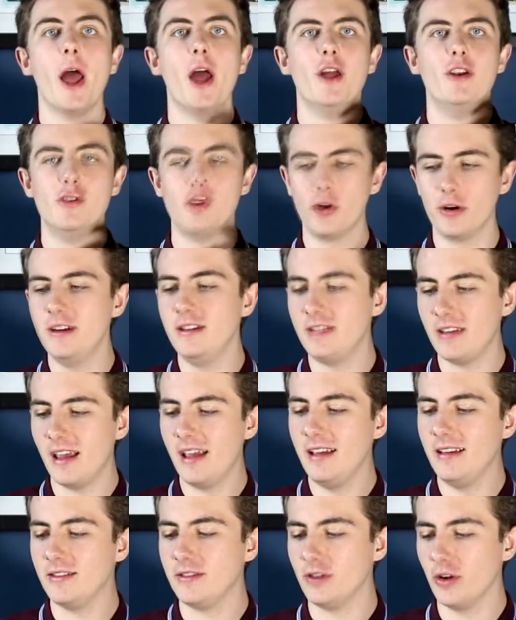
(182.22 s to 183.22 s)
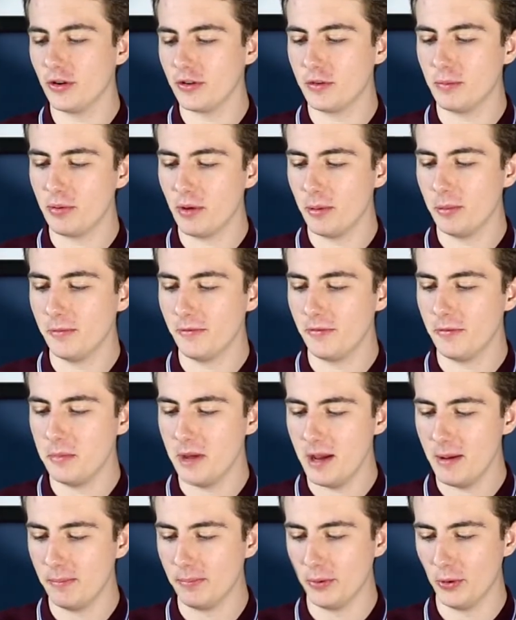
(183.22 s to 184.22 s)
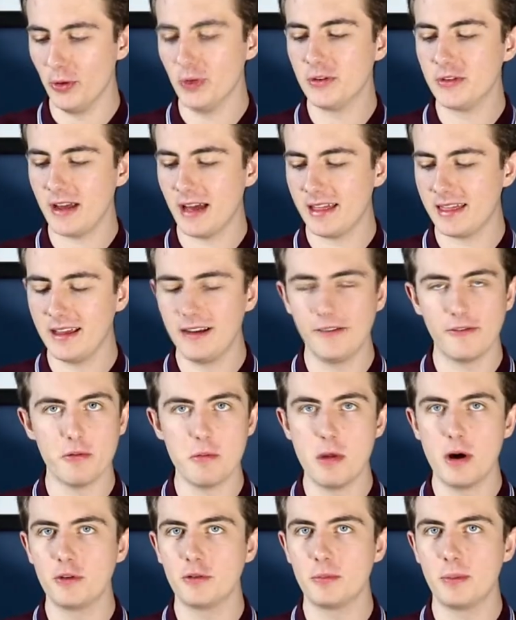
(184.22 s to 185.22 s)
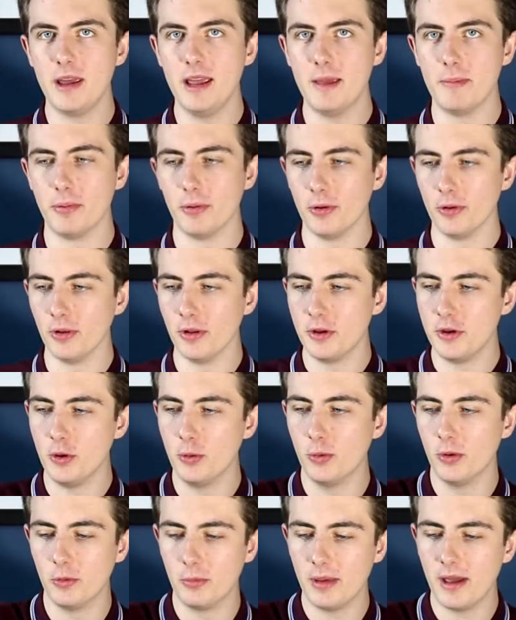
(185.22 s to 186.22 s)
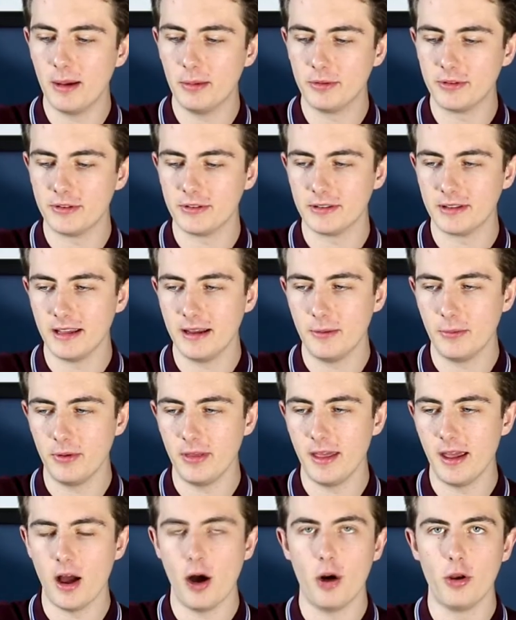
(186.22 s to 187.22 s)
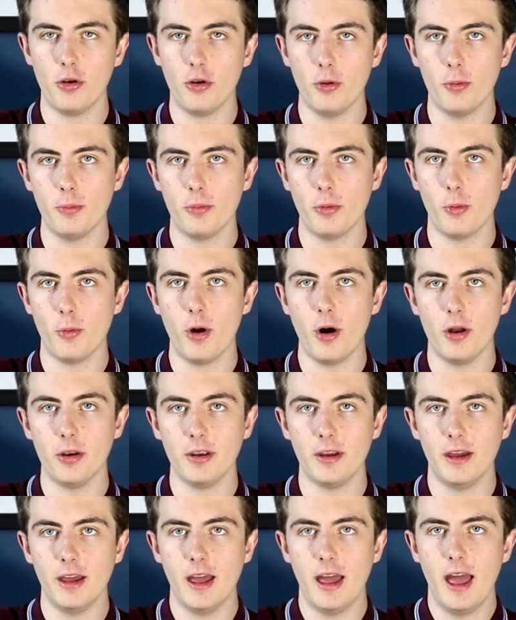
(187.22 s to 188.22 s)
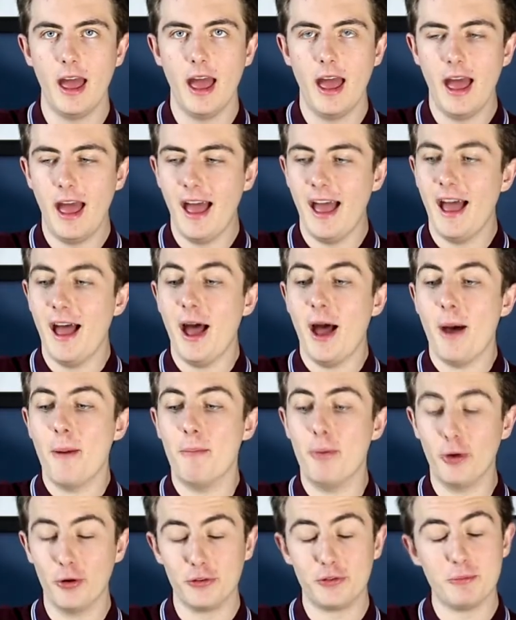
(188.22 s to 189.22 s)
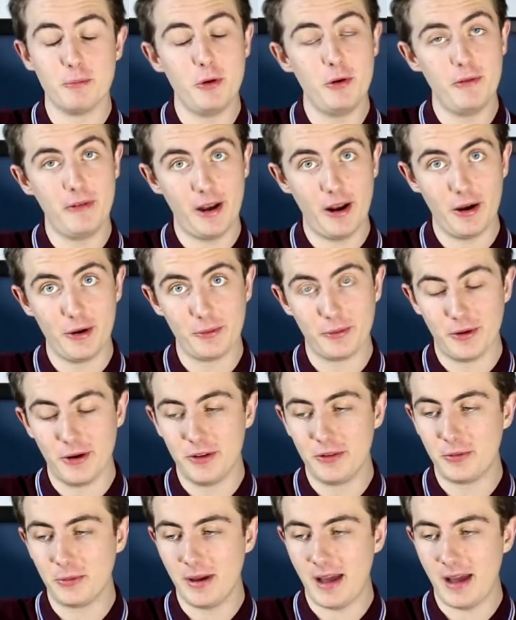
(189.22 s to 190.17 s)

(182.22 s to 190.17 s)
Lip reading: noise is not a problem for me, but I think for most people, you will be able to sleep with it on number 1. But moving onwards, we